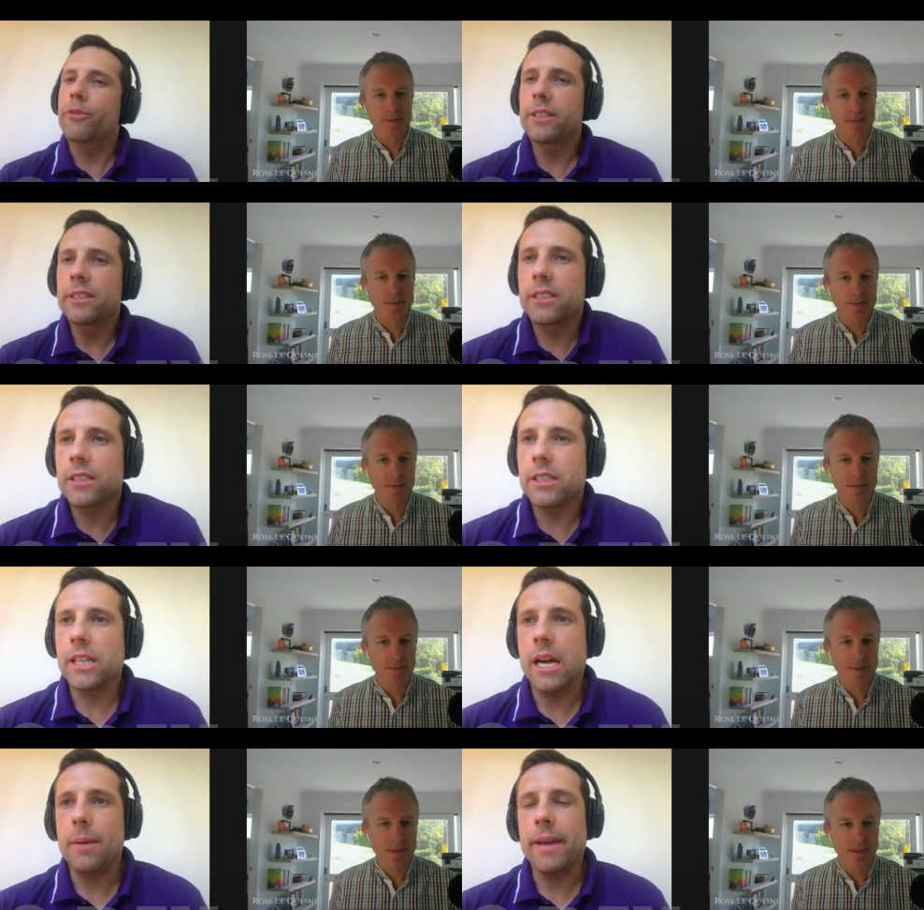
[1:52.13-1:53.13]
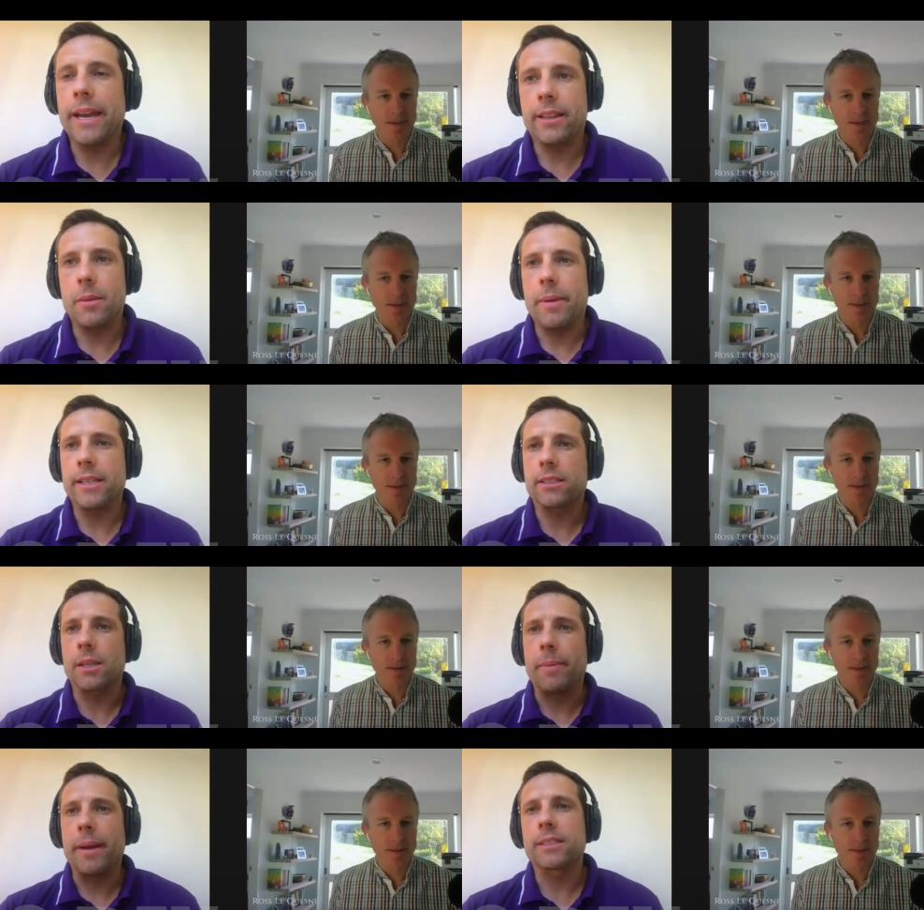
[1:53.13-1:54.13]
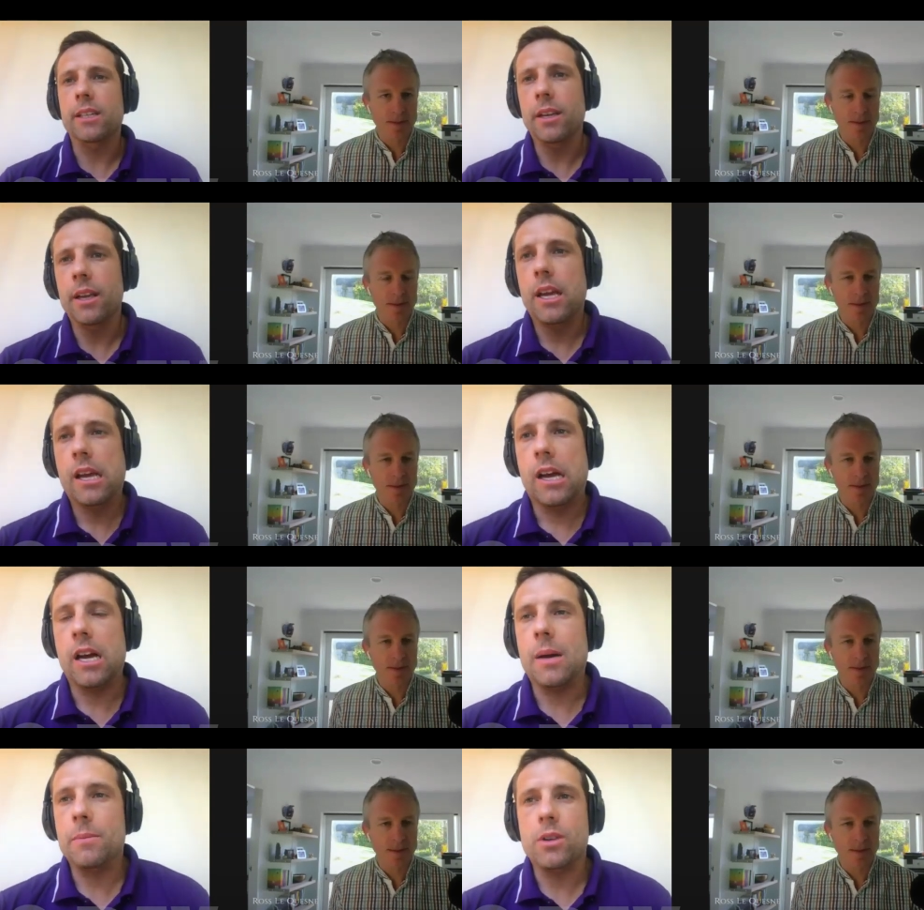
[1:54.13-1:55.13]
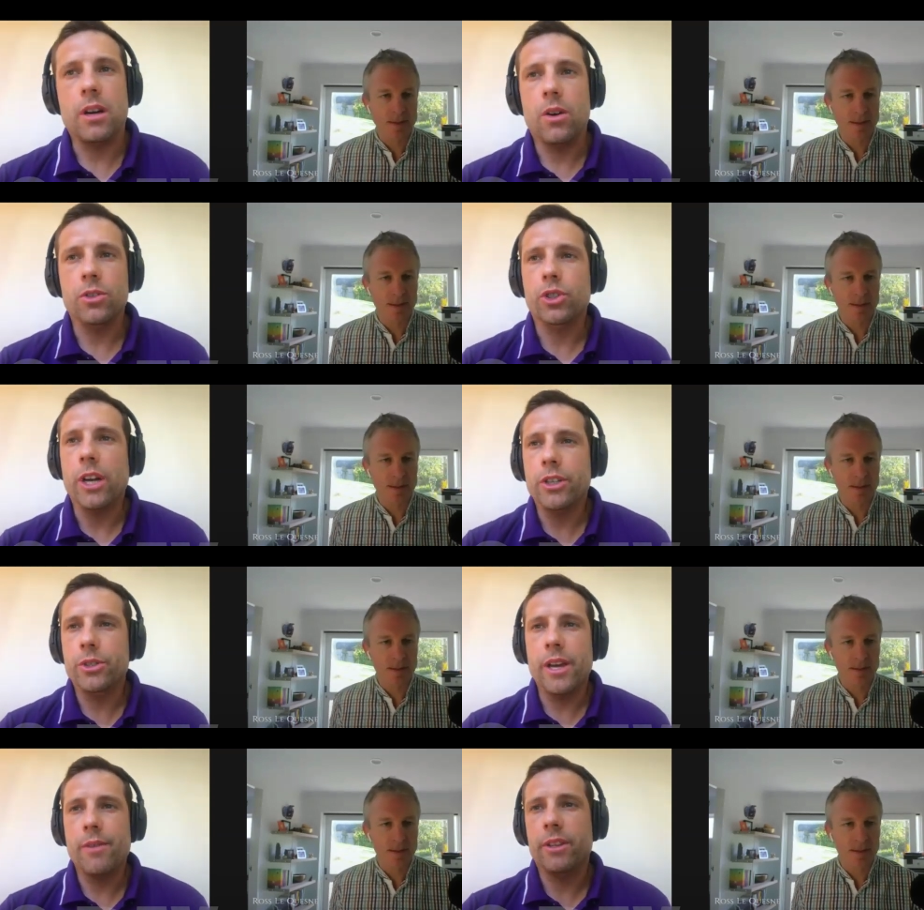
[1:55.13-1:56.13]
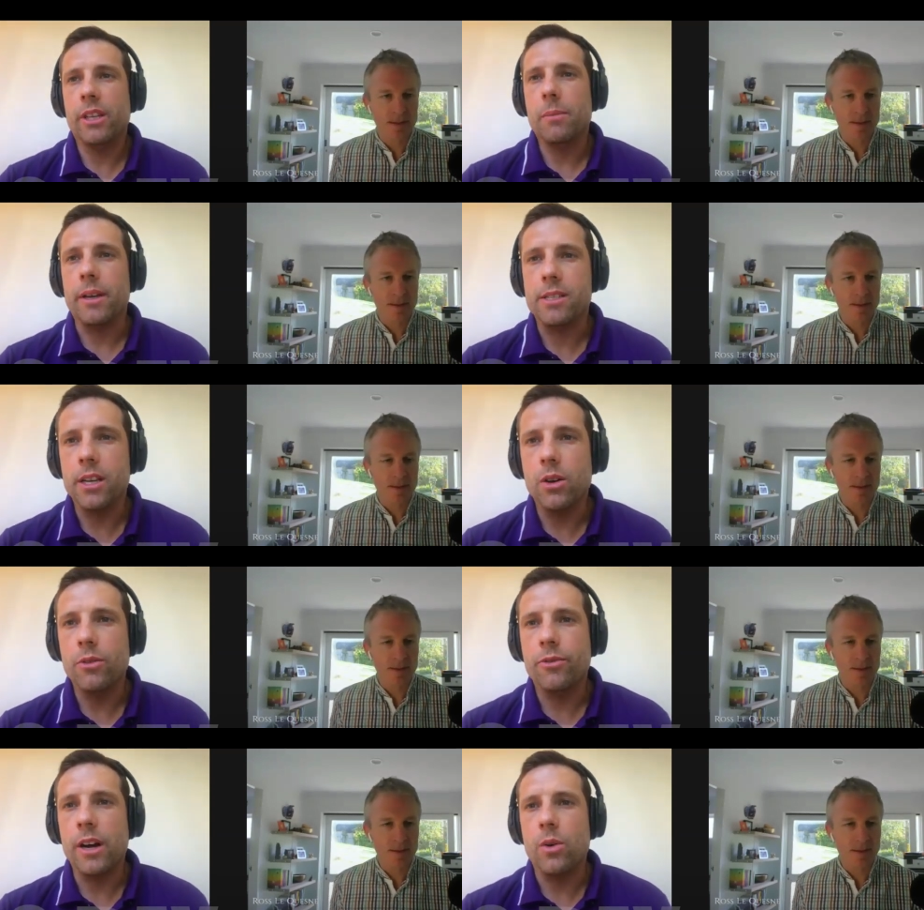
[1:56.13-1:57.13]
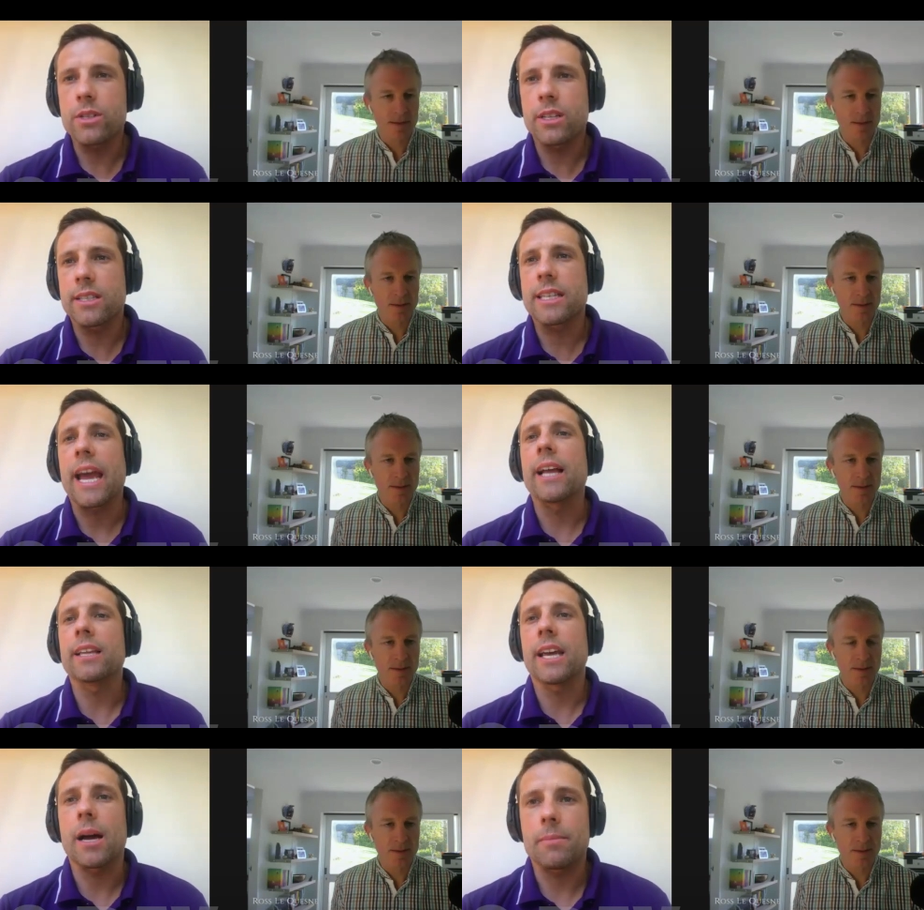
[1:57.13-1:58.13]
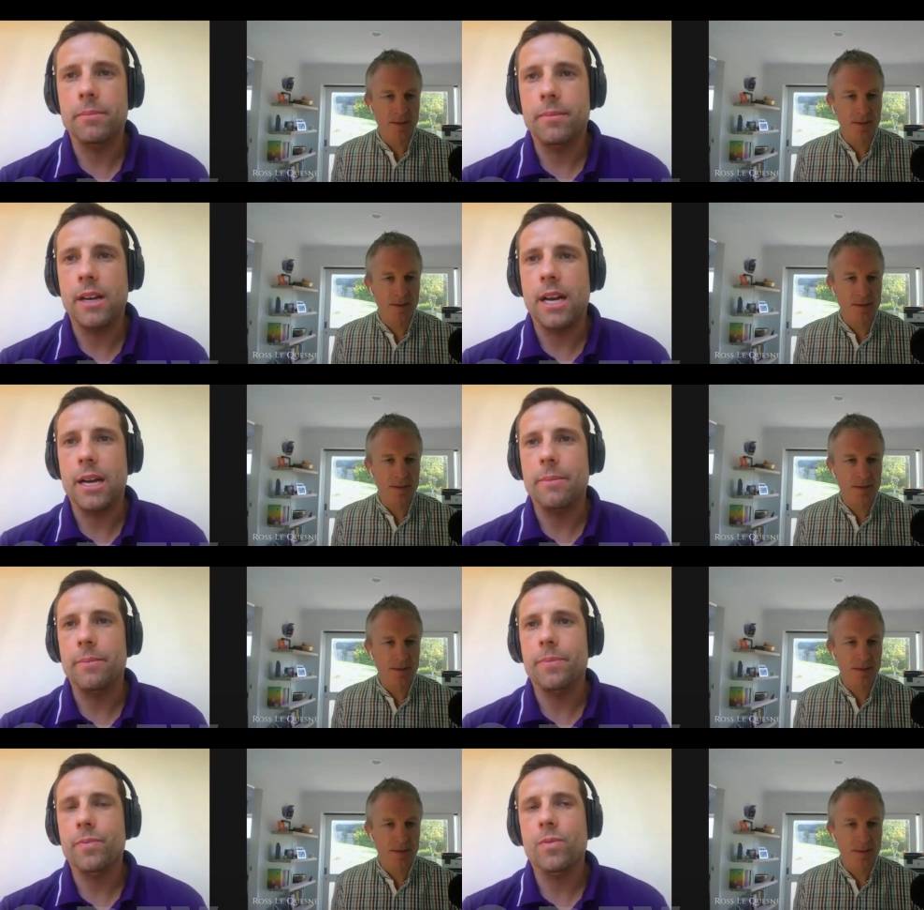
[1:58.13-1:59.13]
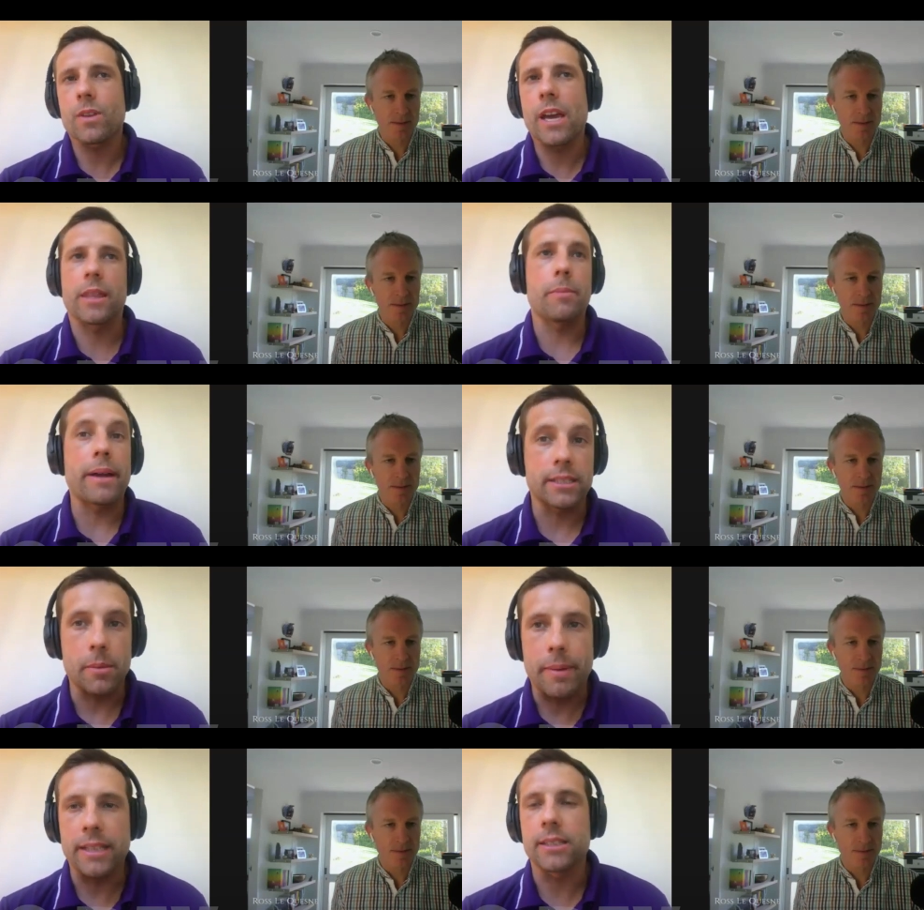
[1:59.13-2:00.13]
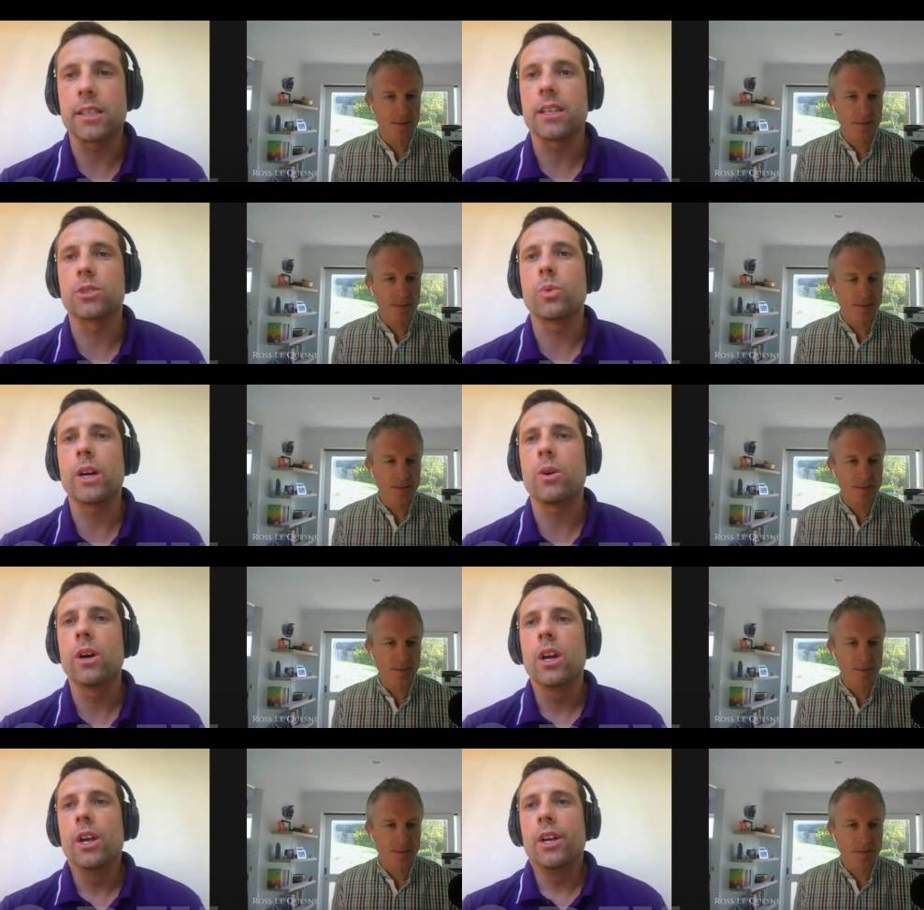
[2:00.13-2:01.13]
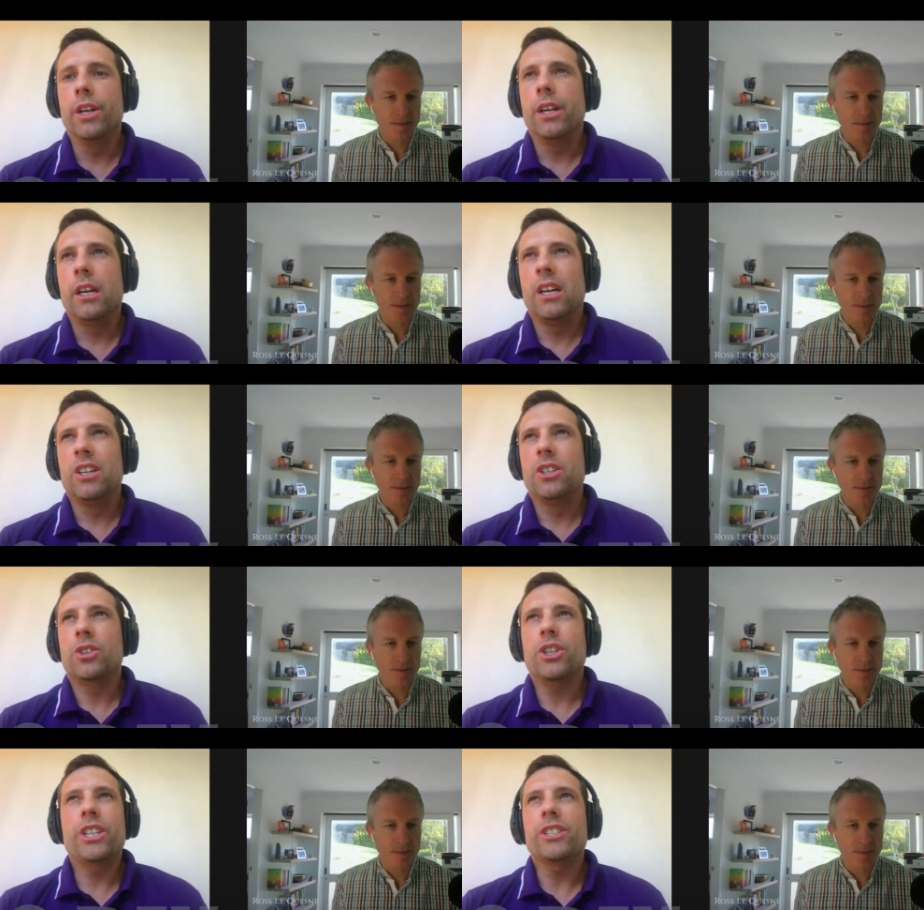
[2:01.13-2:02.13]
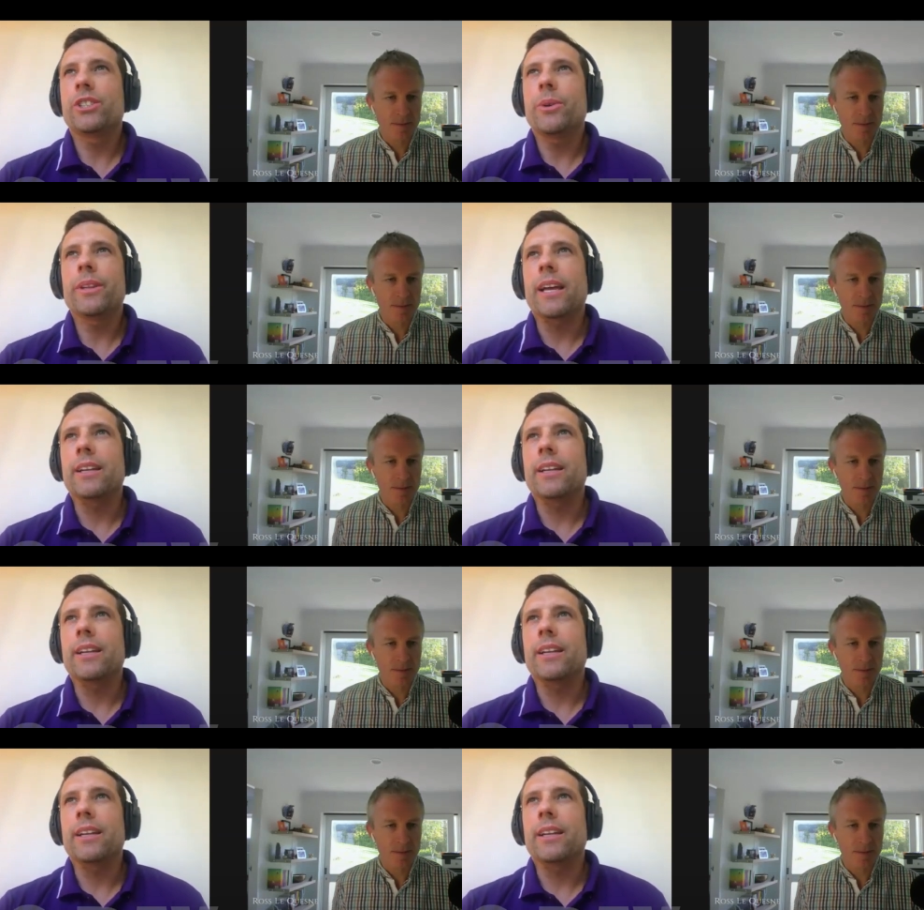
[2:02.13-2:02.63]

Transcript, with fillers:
Speaker 1: office um, at the best capacity. Um, so I was trying to do everything myself. I wasn't scaling up um, at the best capacity as well. So just doing